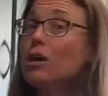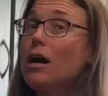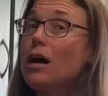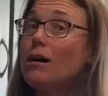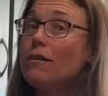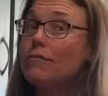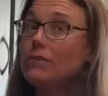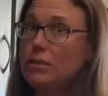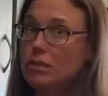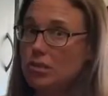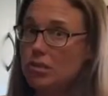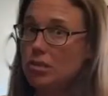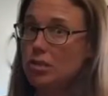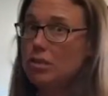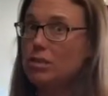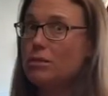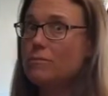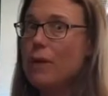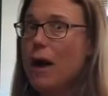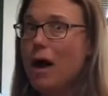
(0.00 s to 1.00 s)
your oven
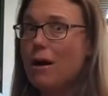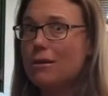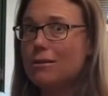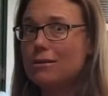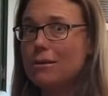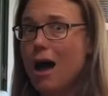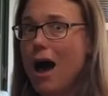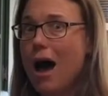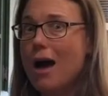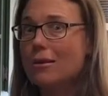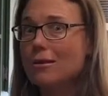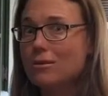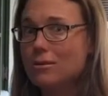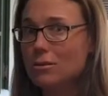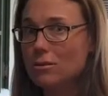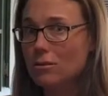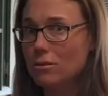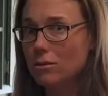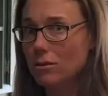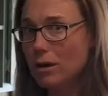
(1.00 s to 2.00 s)
just about as hot as
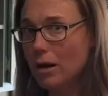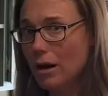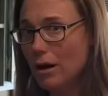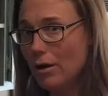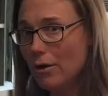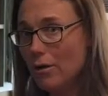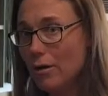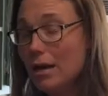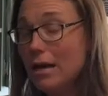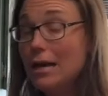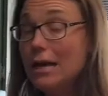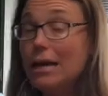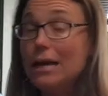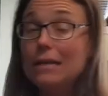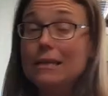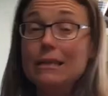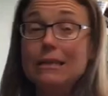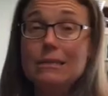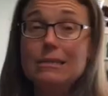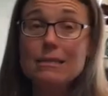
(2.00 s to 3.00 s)
it'll go.
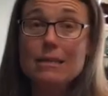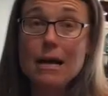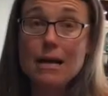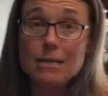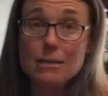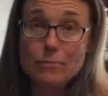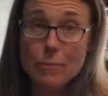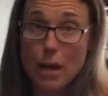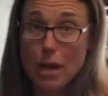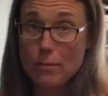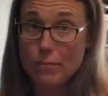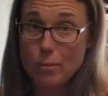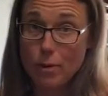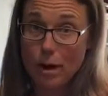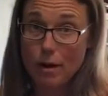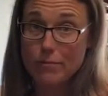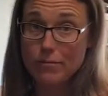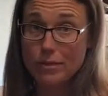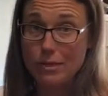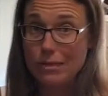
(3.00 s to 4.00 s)
At least that's my
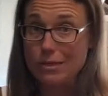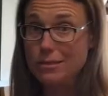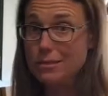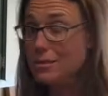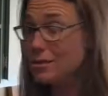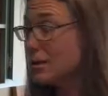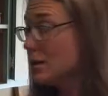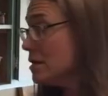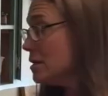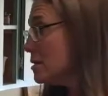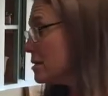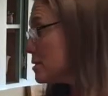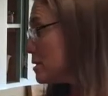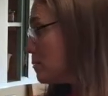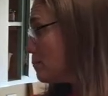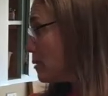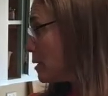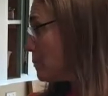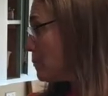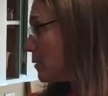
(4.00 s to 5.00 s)
preference.
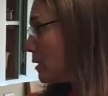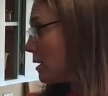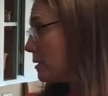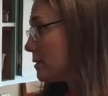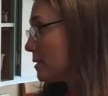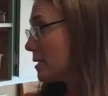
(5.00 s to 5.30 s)
Some people, I